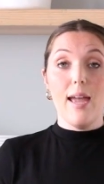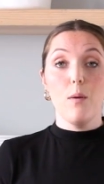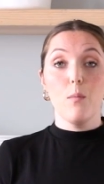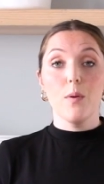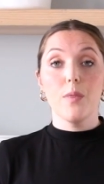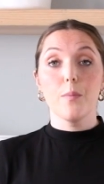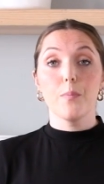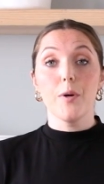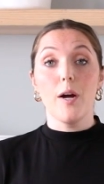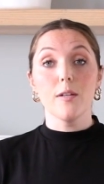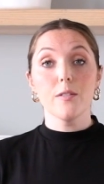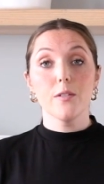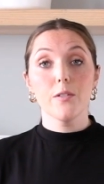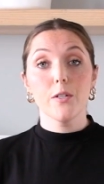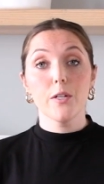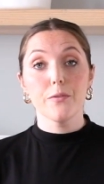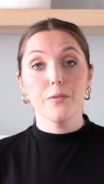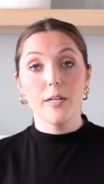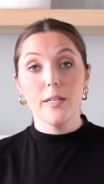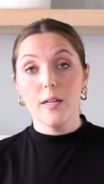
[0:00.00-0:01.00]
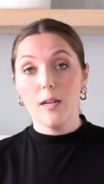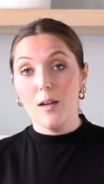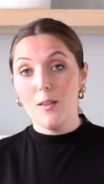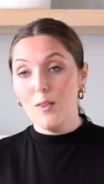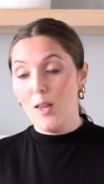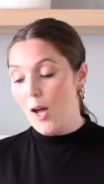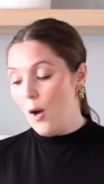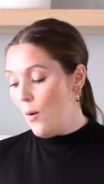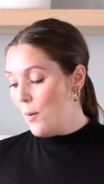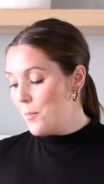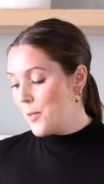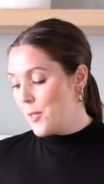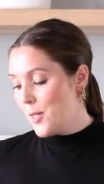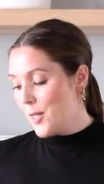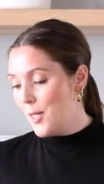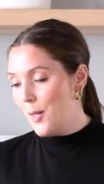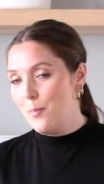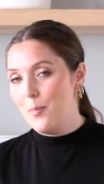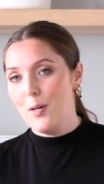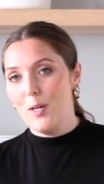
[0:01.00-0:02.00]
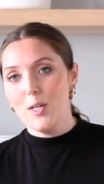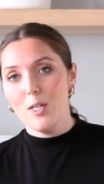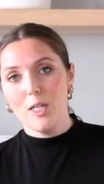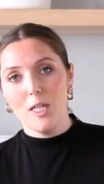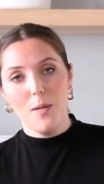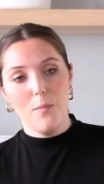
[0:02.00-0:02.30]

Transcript: And with the processor running on low, I'm just gonna push